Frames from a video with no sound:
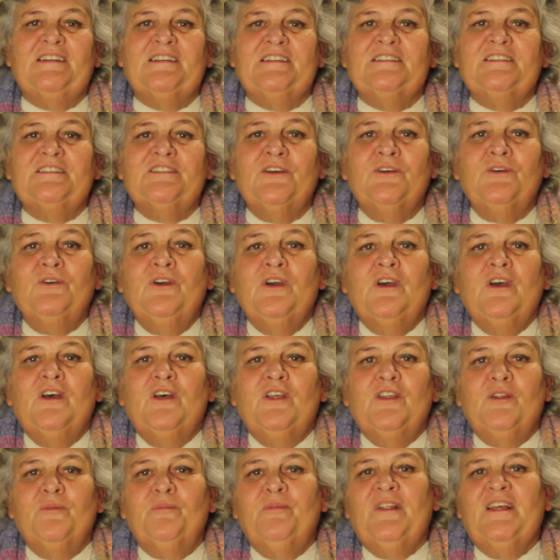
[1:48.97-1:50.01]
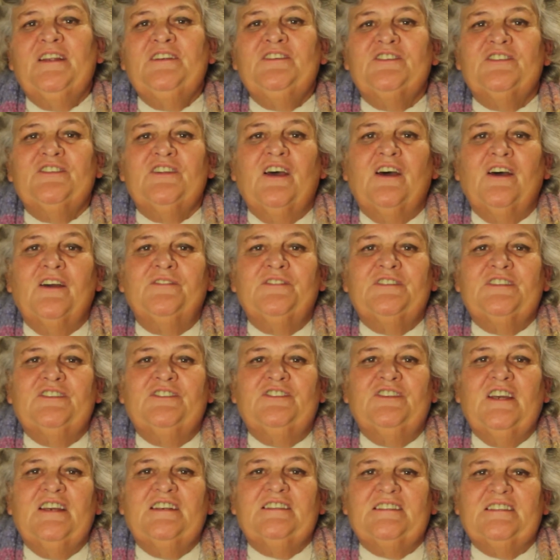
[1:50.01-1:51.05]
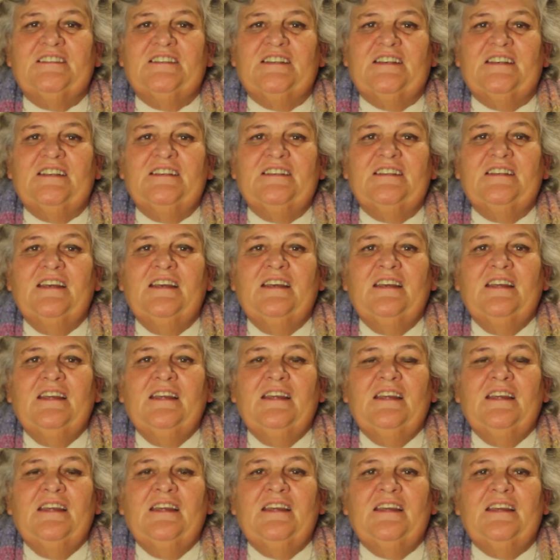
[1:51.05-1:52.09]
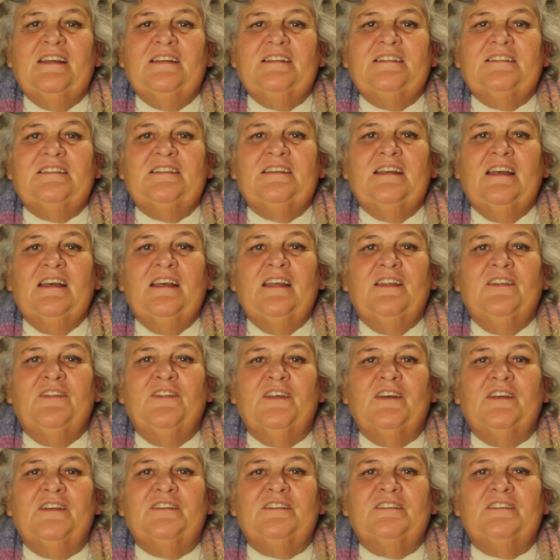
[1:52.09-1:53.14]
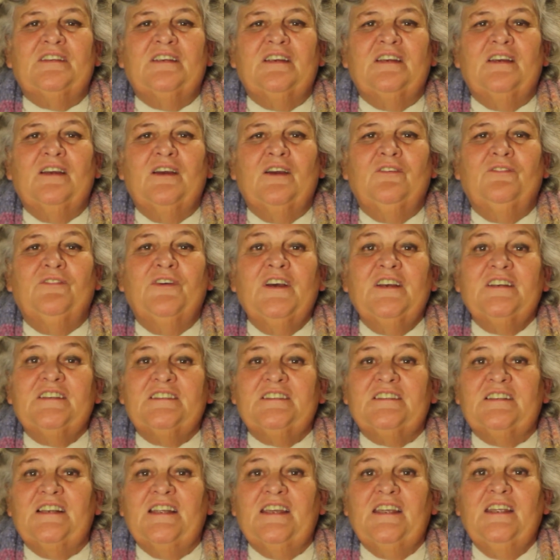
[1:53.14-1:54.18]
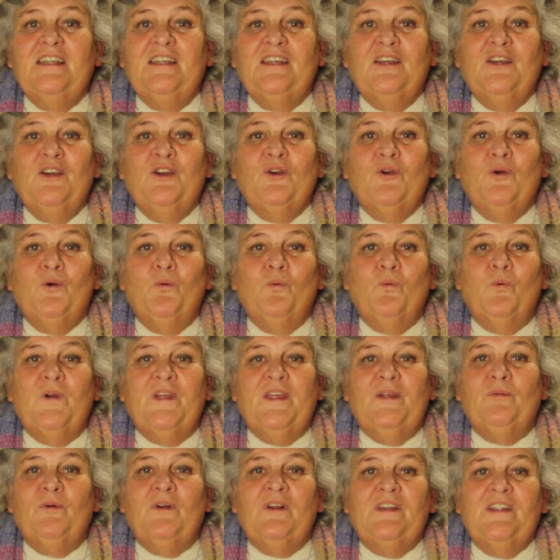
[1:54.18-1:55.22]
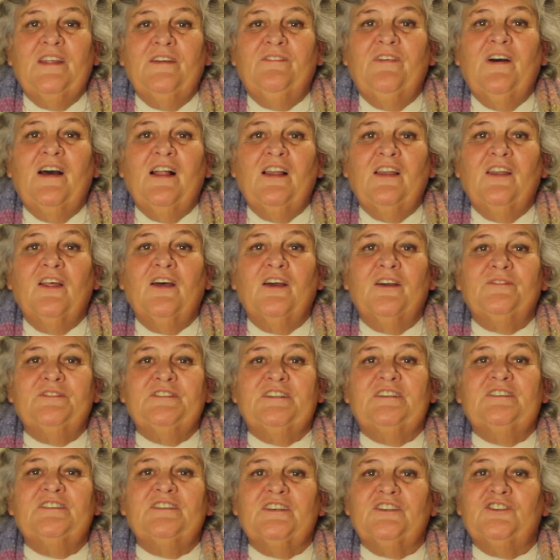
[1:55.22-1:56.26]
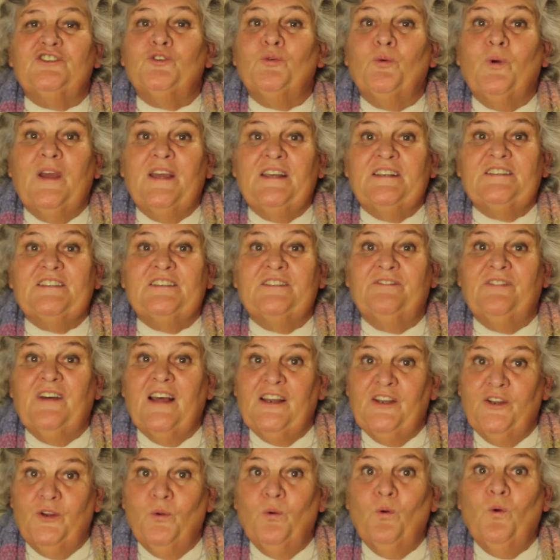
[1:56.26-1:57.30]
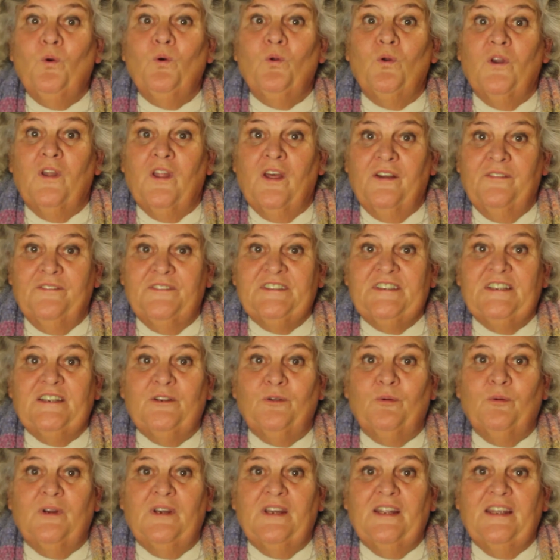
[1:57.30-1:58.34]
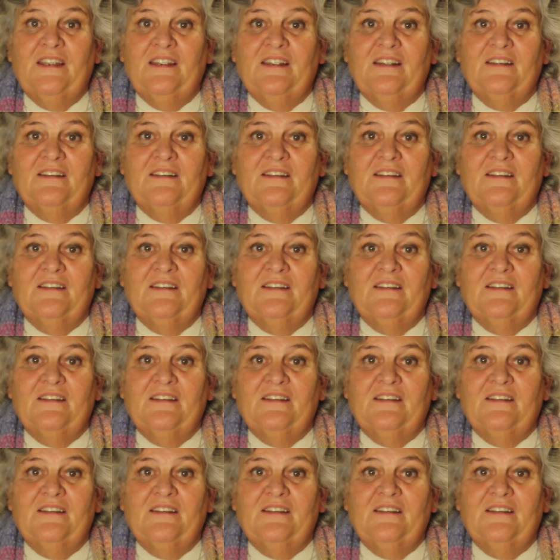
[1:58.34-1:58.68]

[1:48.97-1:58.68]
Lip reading: And so the pledge that I've suggested is that, firstly, we will live our lives in such a way as to value all lives equally.